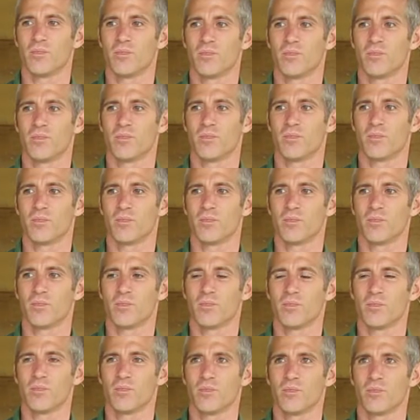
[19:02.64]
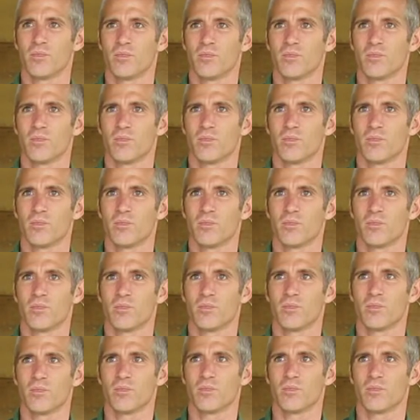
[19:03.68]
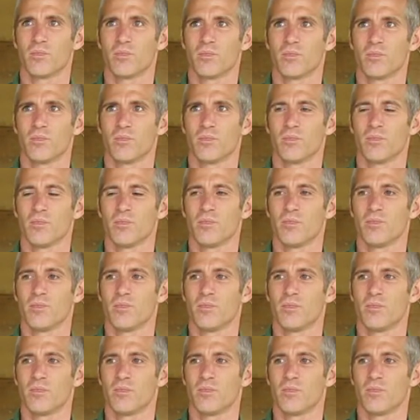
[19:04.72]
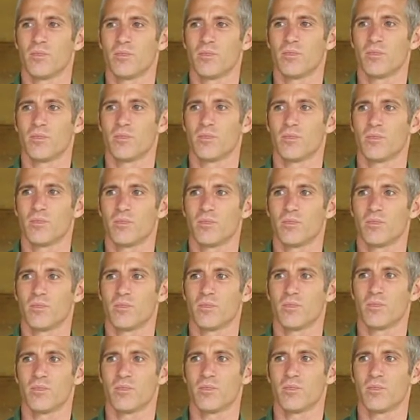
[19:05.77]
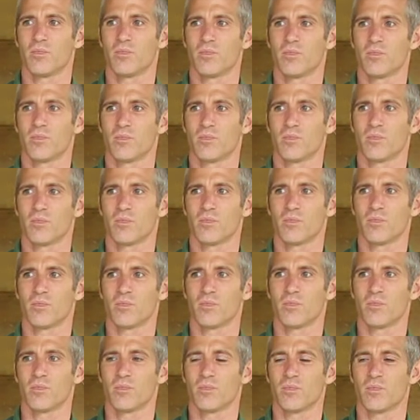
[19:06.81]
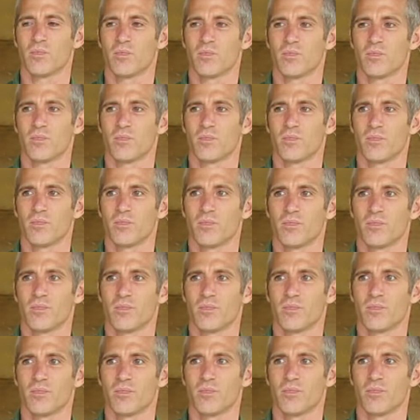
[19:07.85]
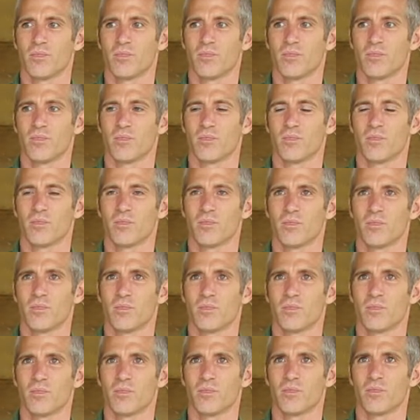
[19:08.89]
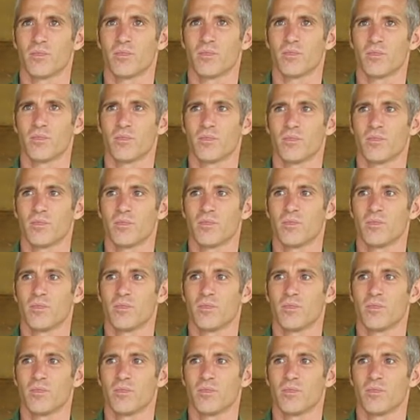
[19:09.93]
(silent)